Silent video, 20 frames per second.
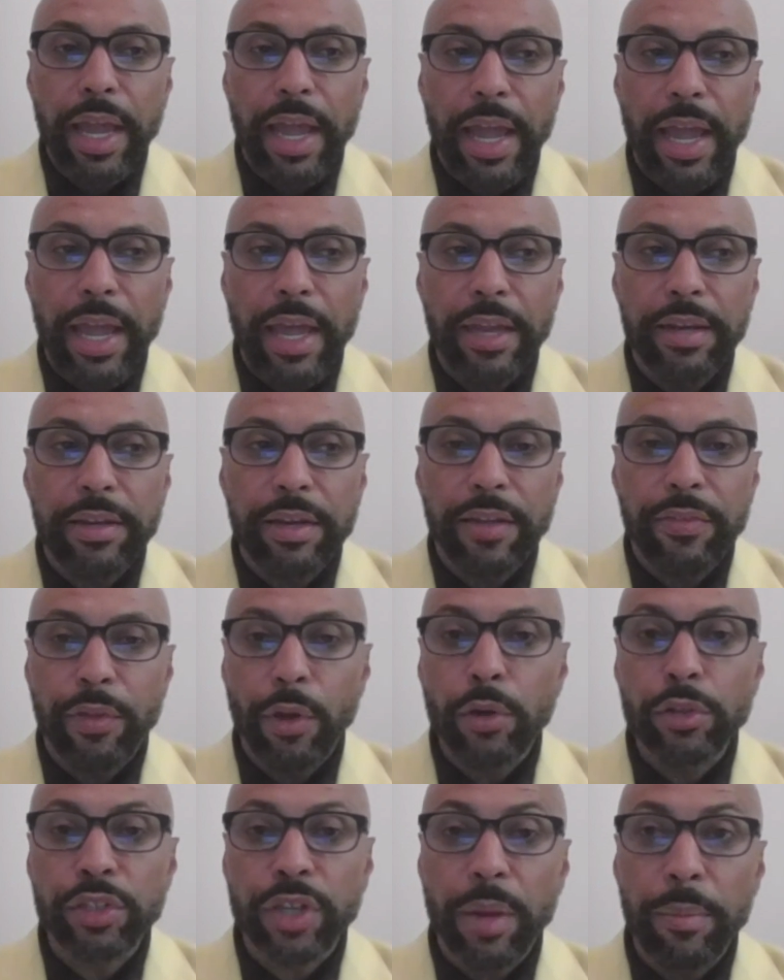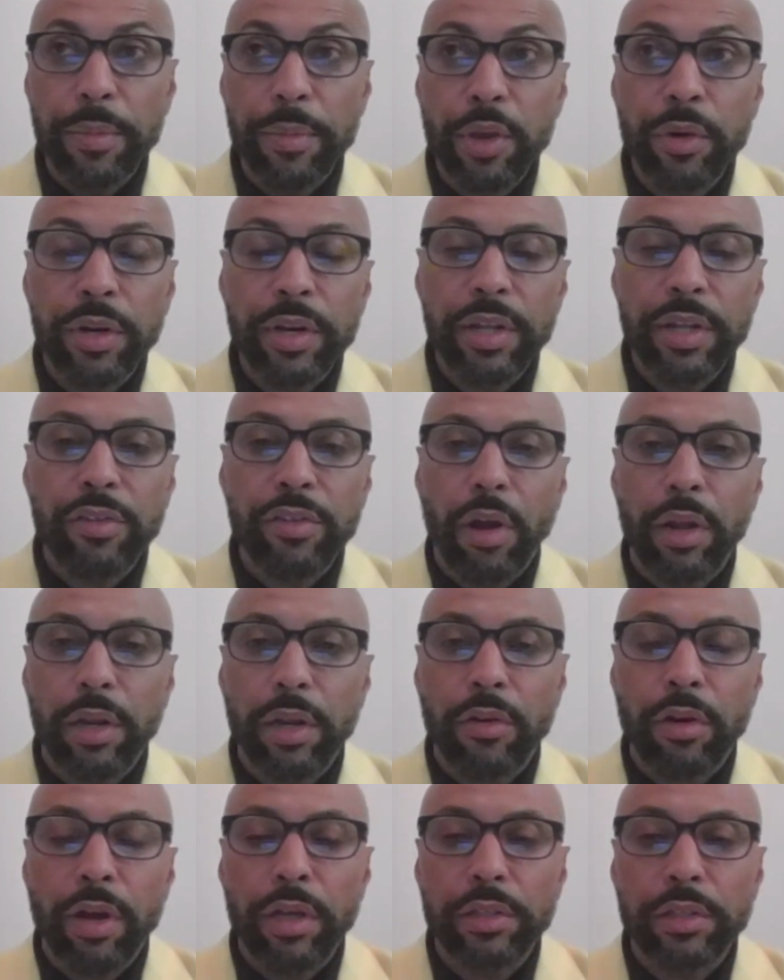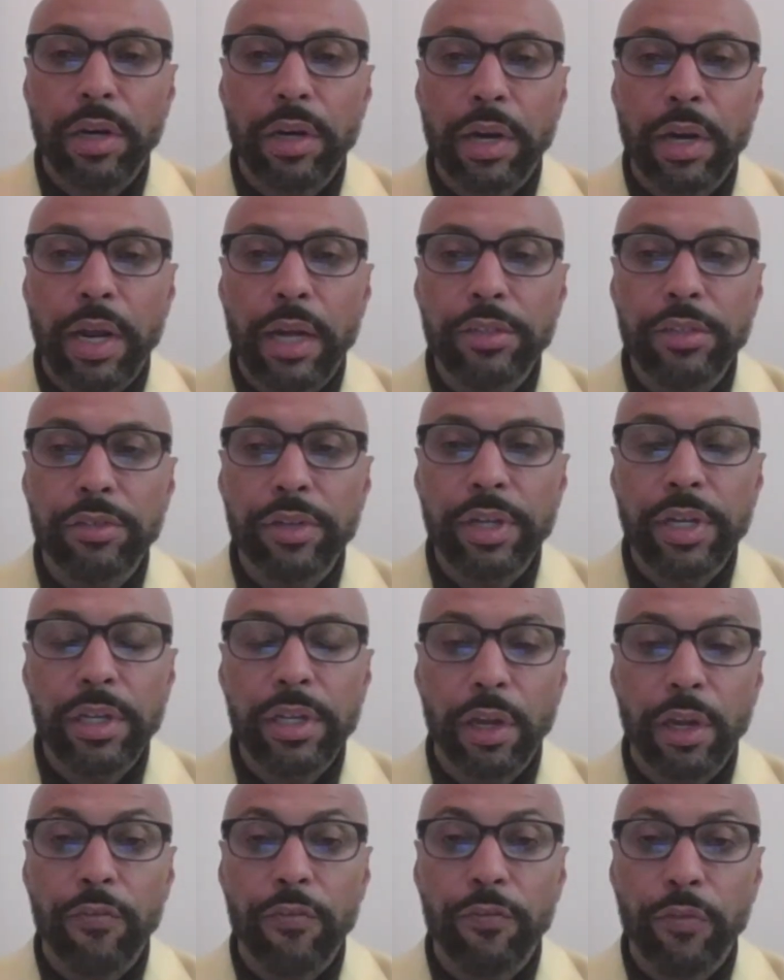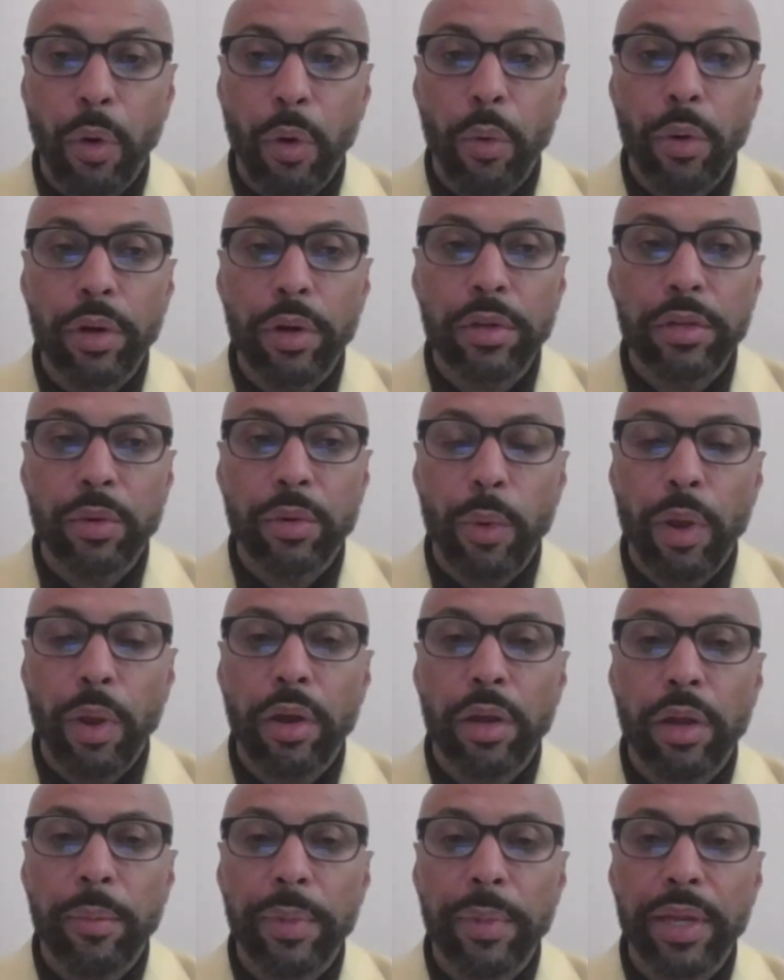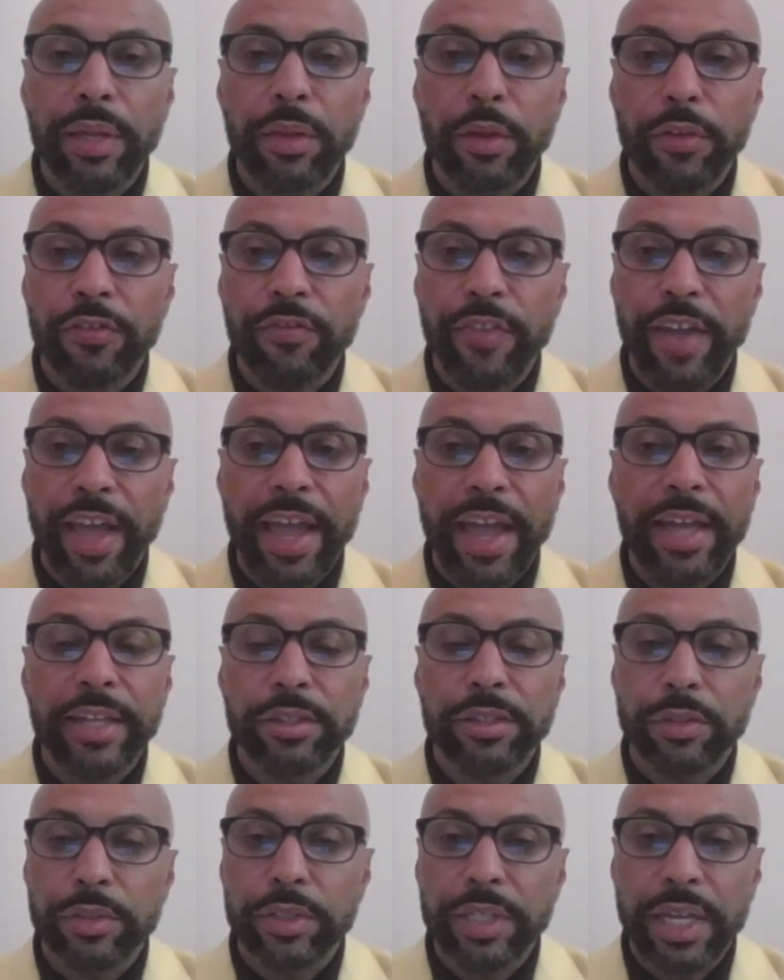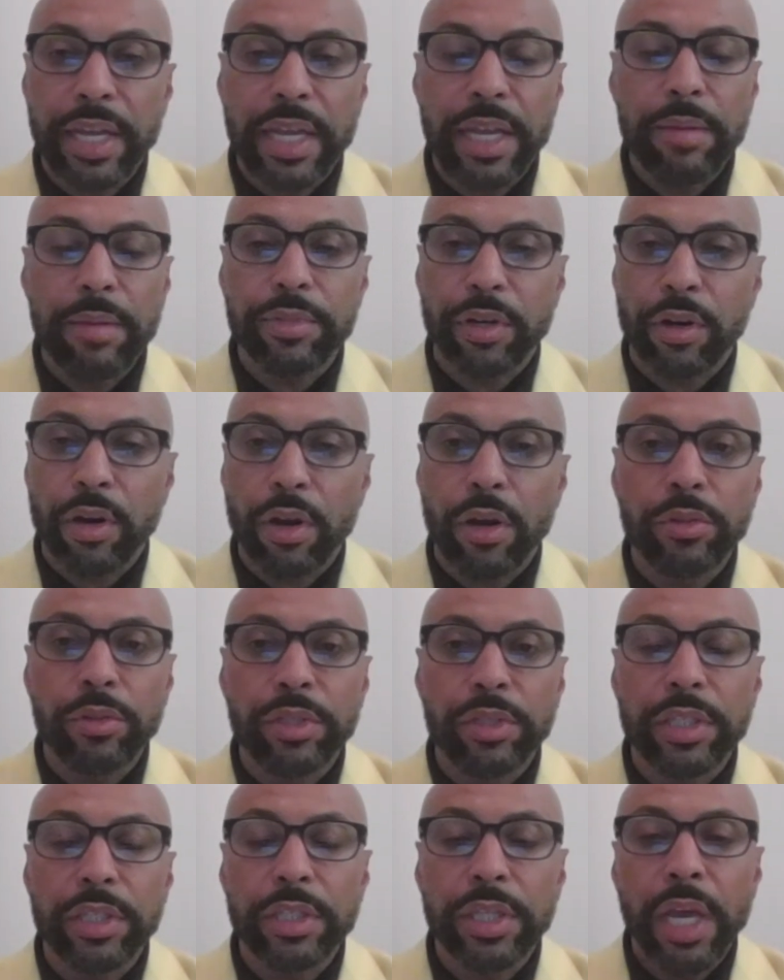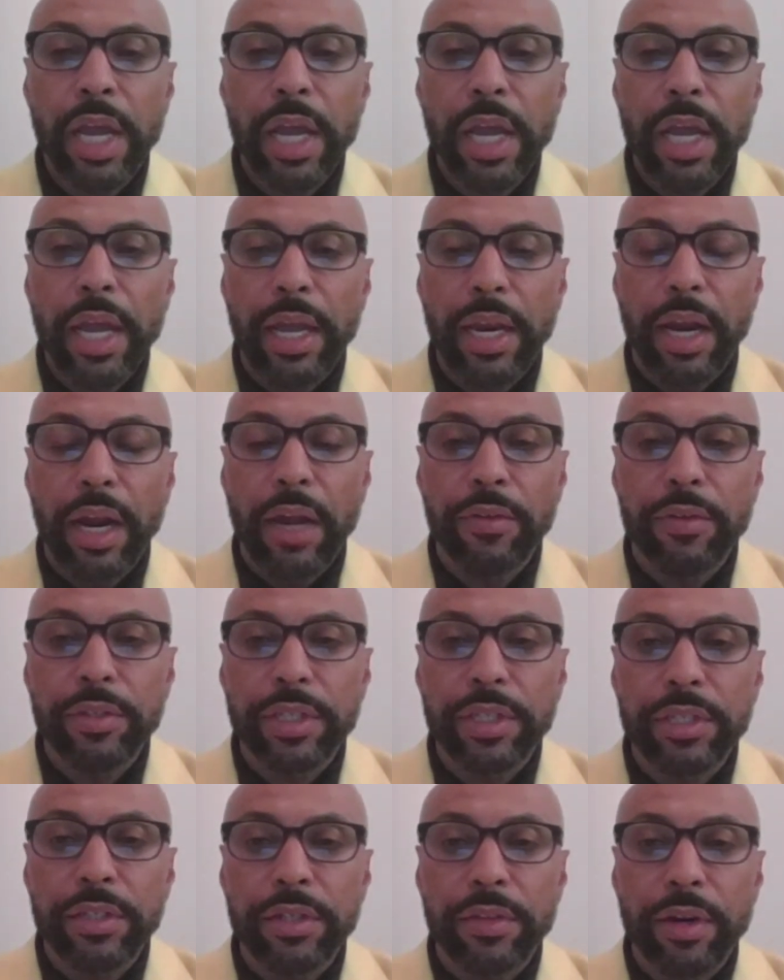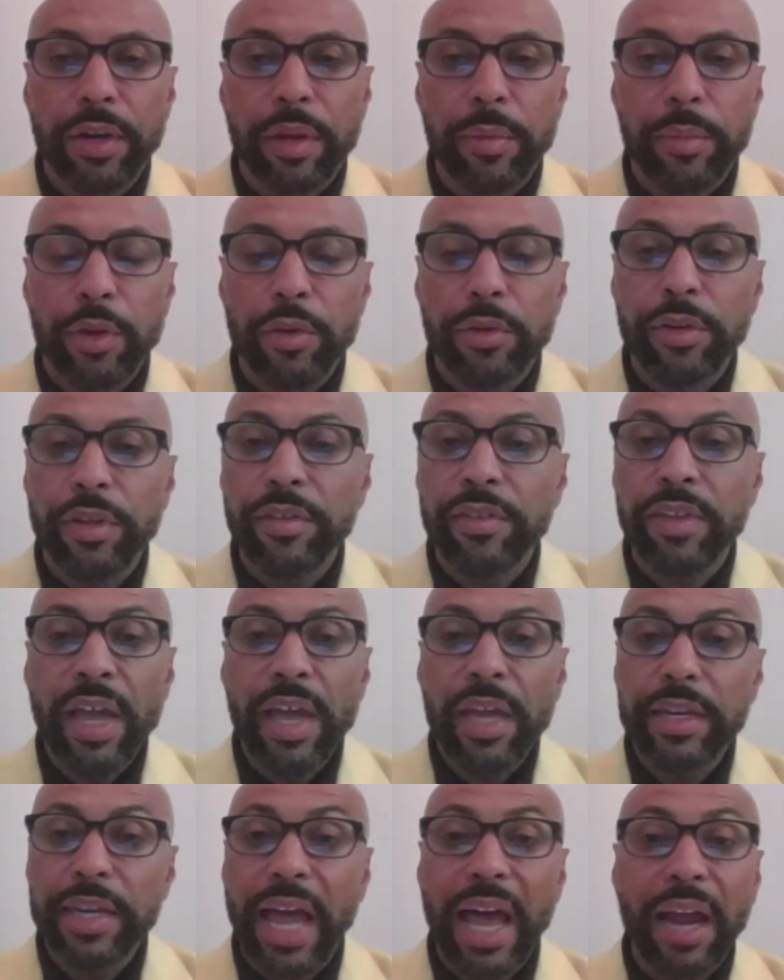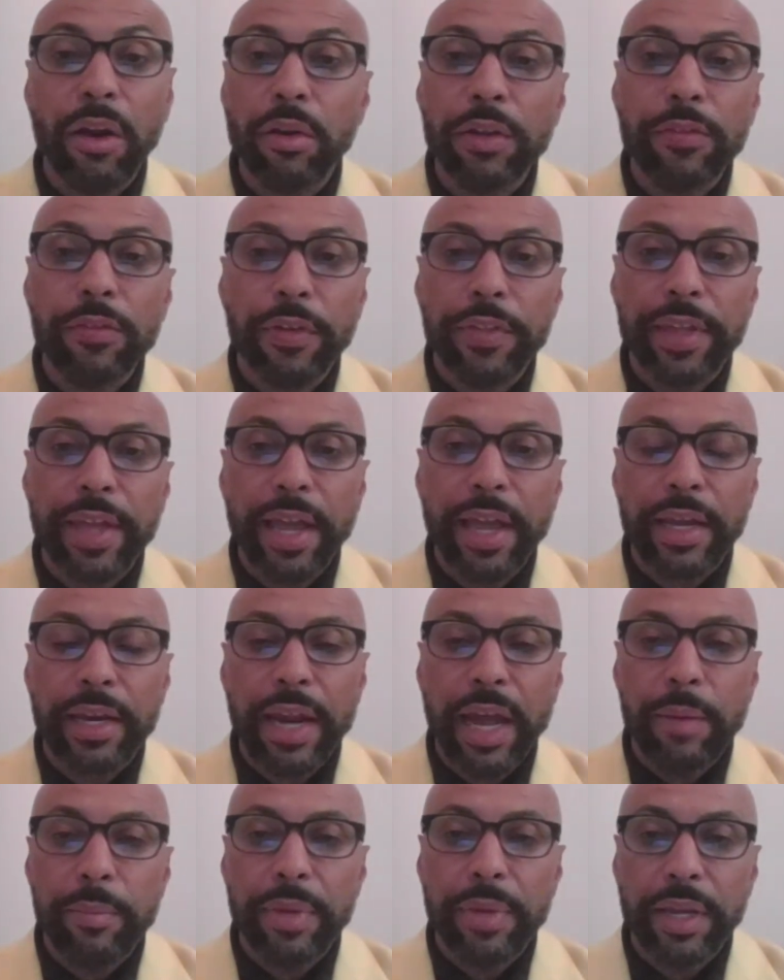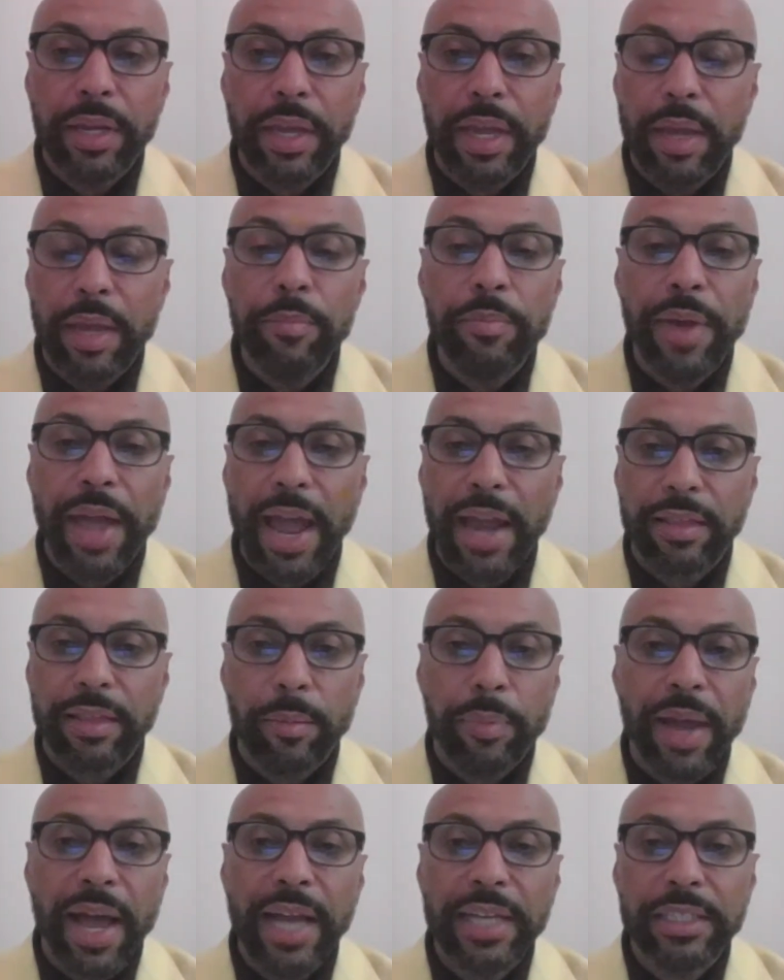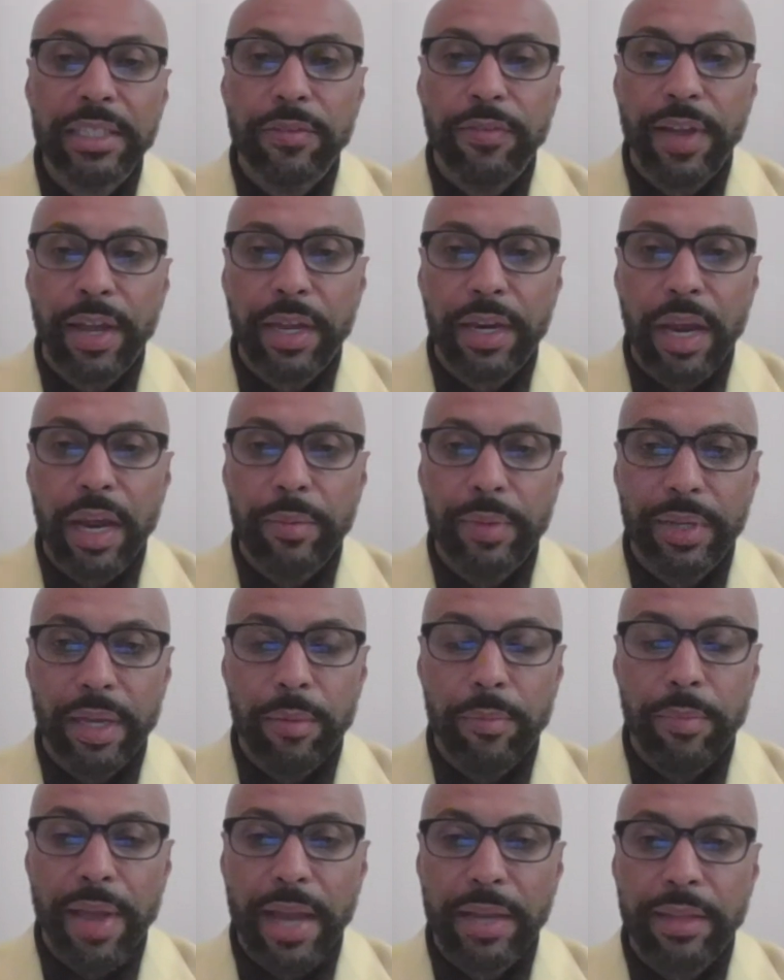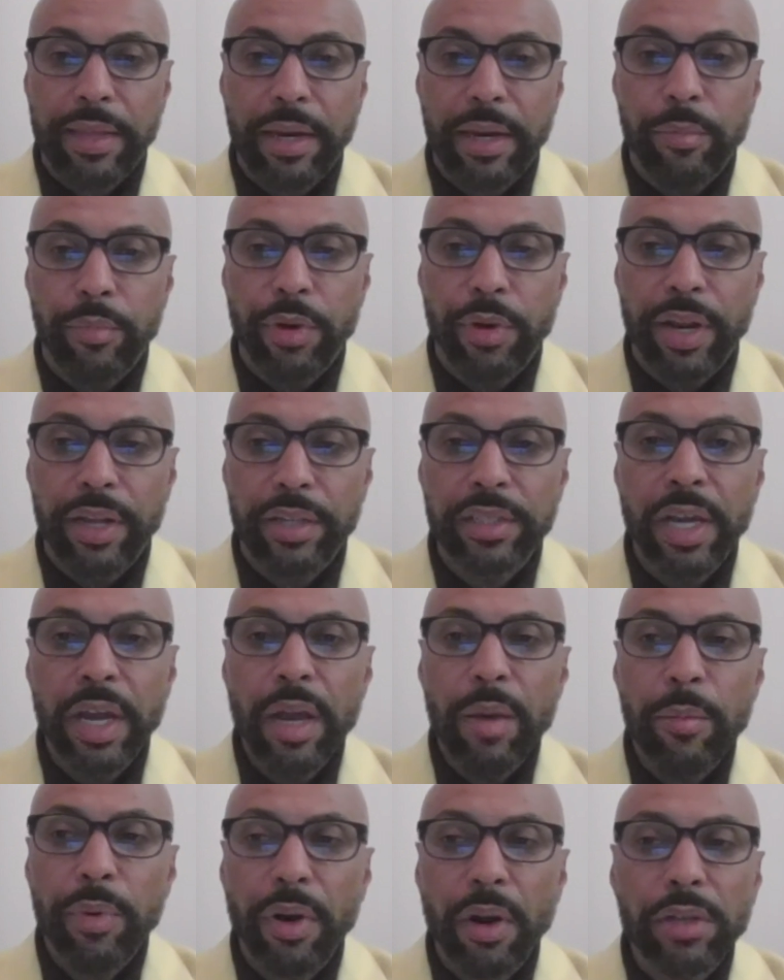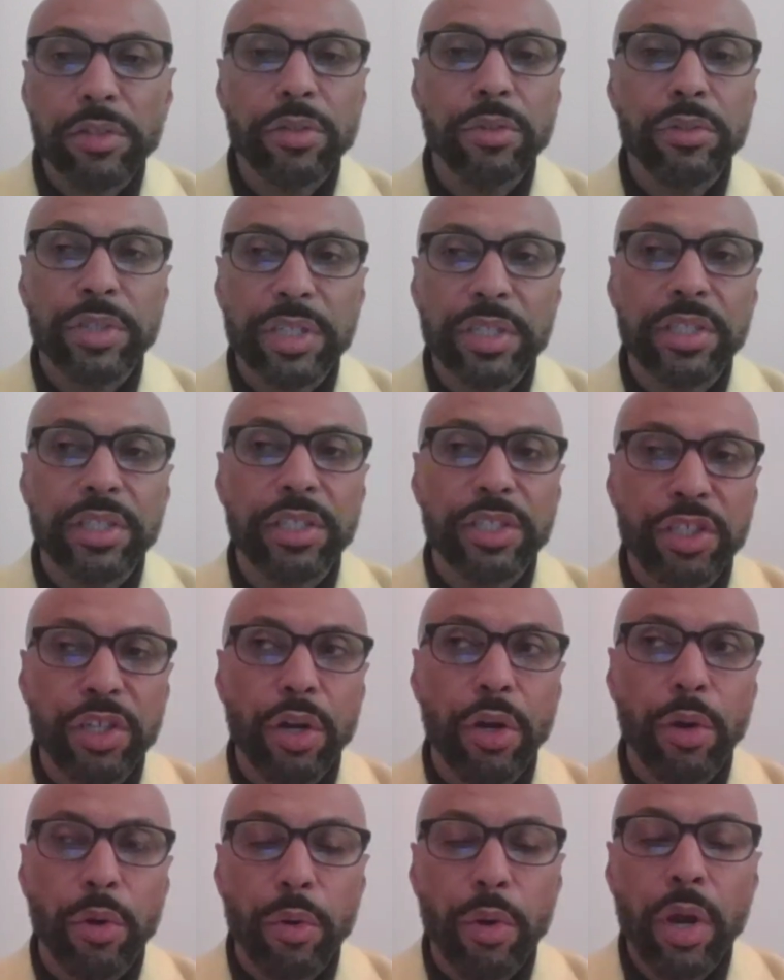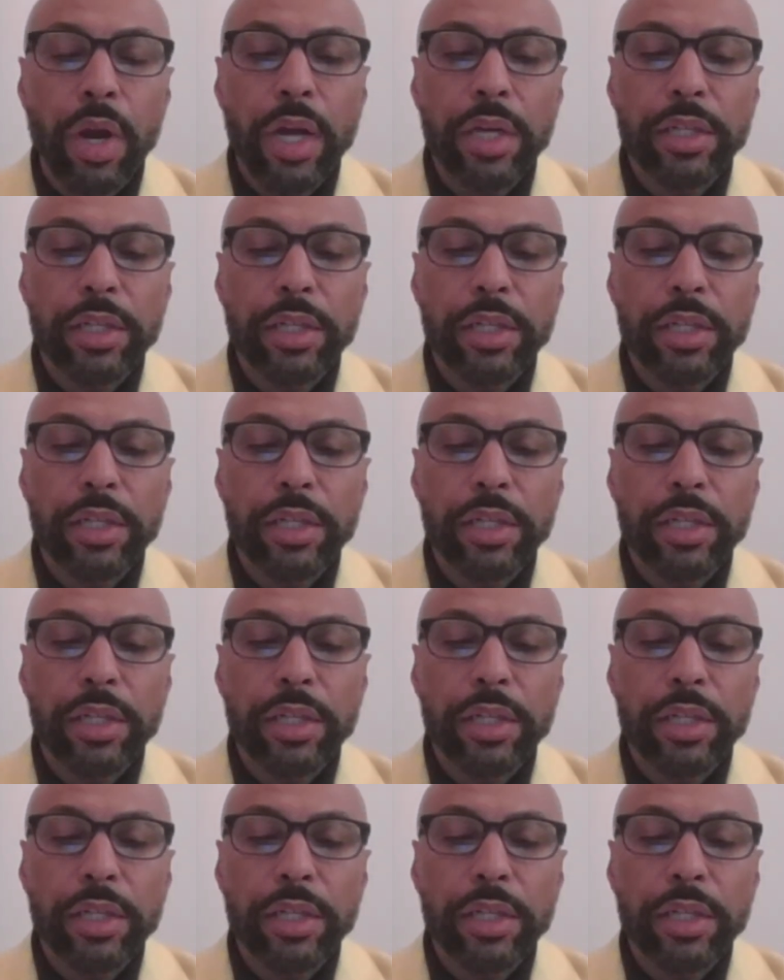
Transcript: And those communities all across our country look forward to welcoming those fans, those teams or coaches and others into their communities, not only for the economic impact, the positive economic impact that it brings, but also just to show